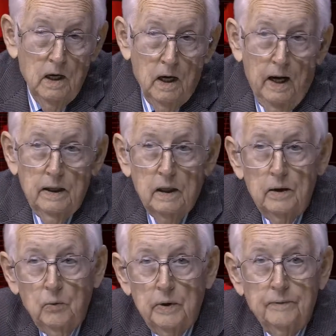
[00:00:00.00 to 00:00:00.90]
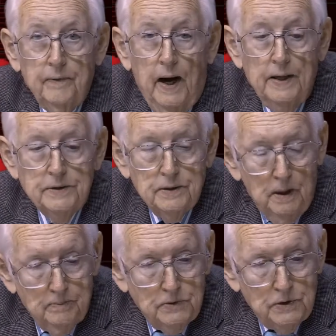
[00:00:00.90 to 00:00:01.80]
I, I would advise
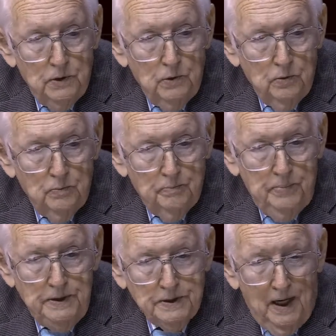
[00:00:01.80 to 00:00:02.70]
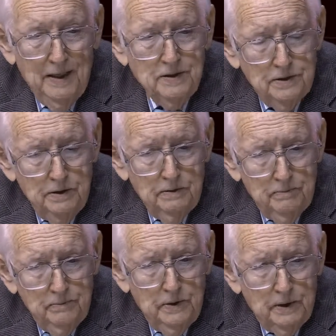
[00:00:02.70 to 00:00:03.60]
them to, besides the,
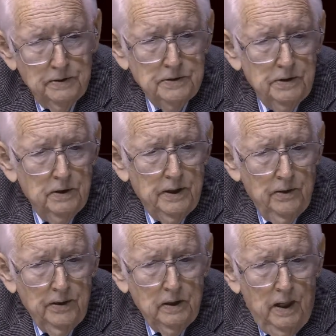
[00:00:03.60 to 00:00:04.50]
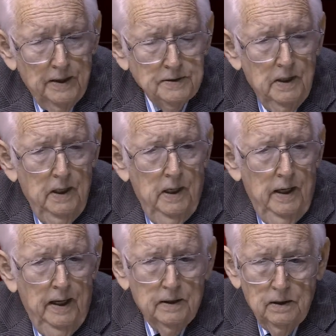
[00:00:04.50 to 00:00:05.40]
the concealed carry class,
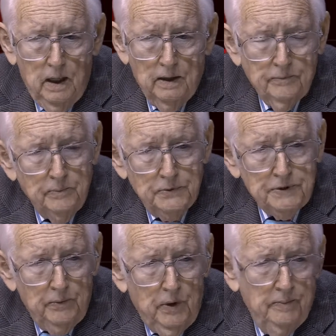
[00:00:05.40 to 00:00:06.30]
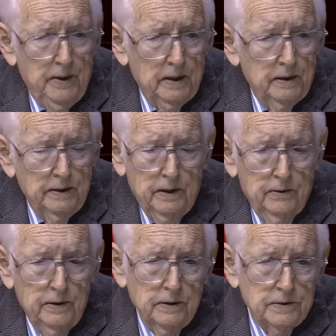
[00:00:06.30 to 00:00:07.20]
and a lot of them will say, well, I'm not going to
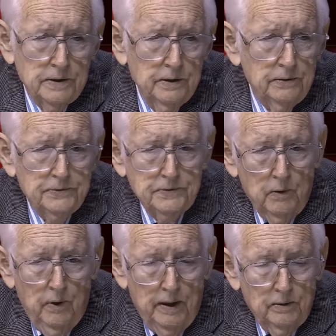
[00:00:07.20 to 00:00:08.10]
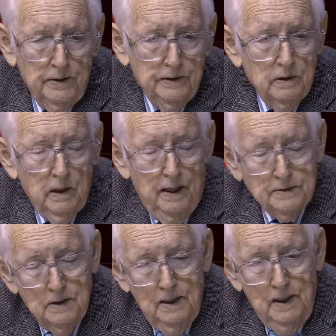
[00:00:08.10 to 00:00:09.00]
carry concealed, so I don't need the
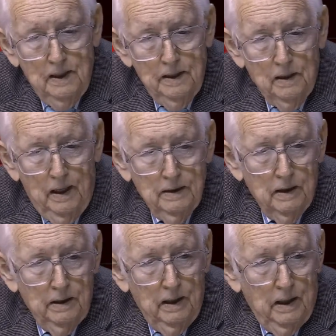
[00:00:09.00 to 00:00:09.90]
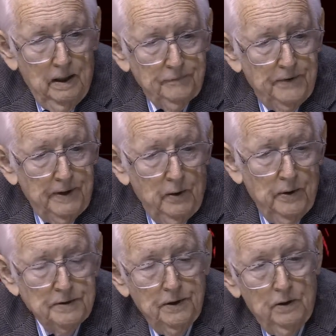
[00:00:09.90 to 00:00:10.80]
class. You know, I, I, have to
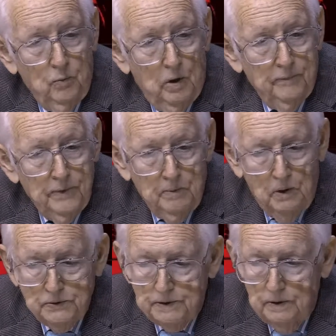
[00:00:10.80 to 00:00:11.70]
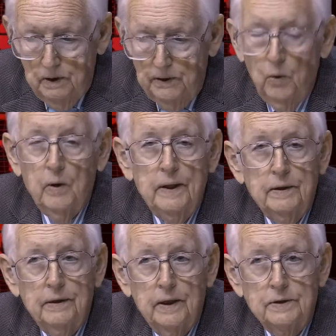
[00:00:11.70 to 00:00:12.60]
digress here. And one of the most annoying
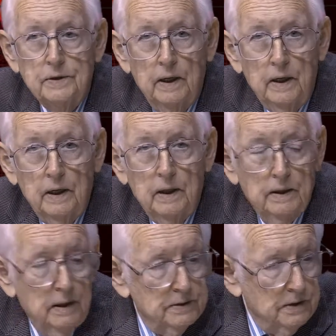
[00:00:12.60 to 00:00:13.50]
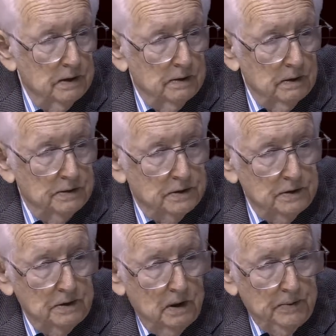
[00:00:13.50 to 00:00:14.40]
things I had as a, a
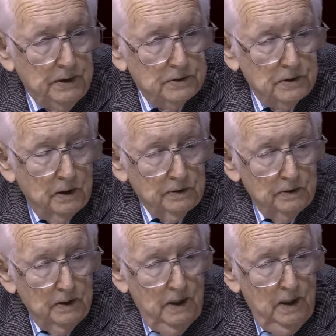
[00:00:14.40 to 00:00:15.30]
CCW instructor,